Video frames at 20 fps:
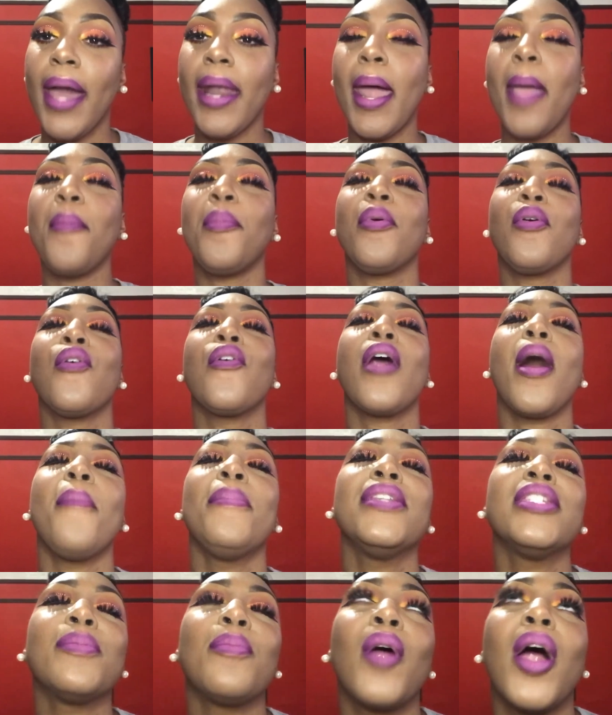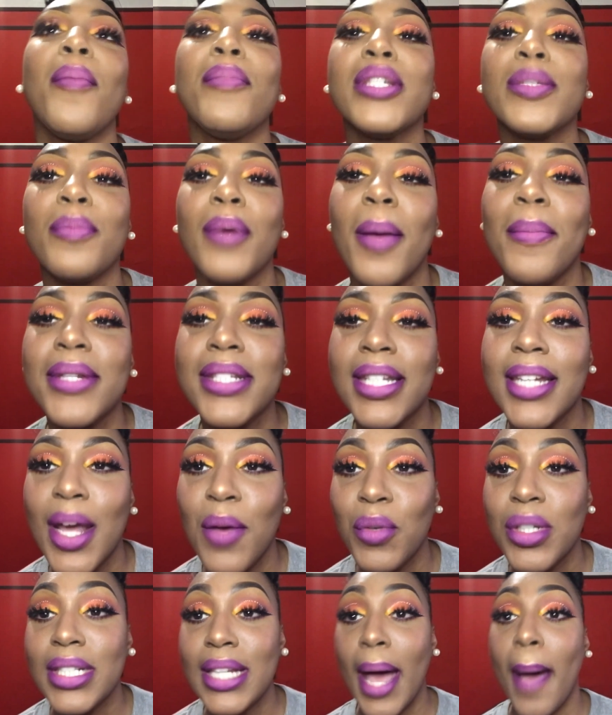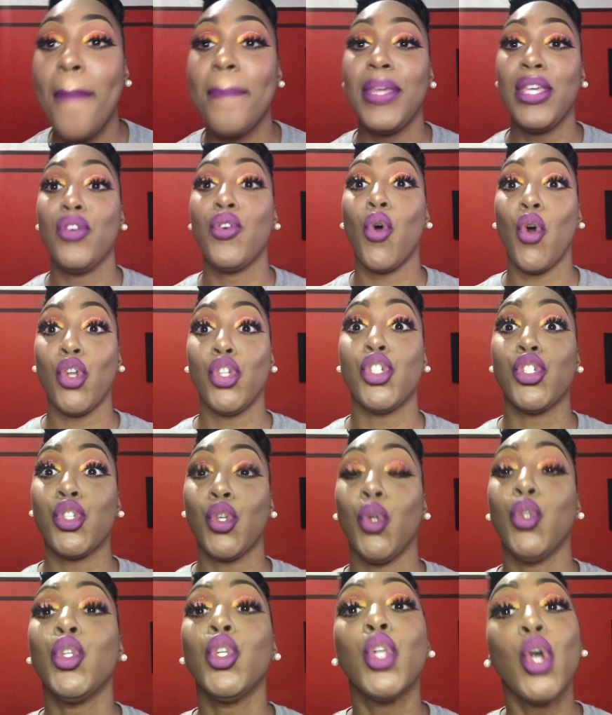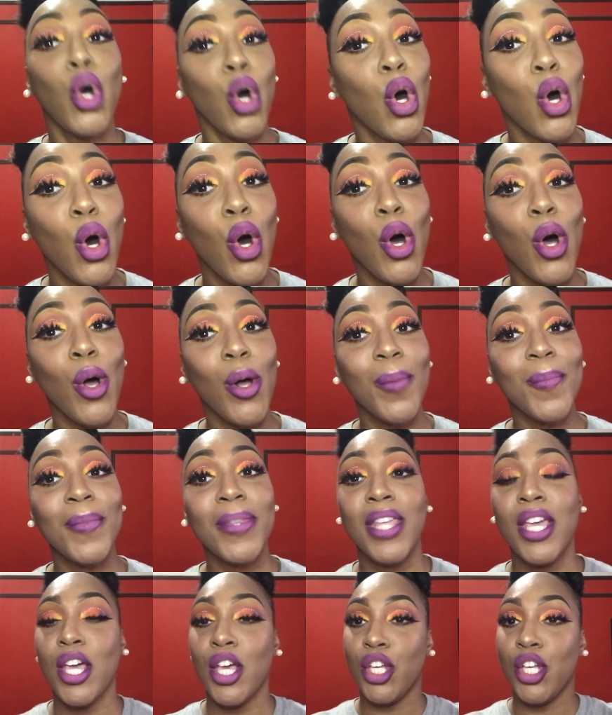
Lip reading: And I promise that I would not be gone so long.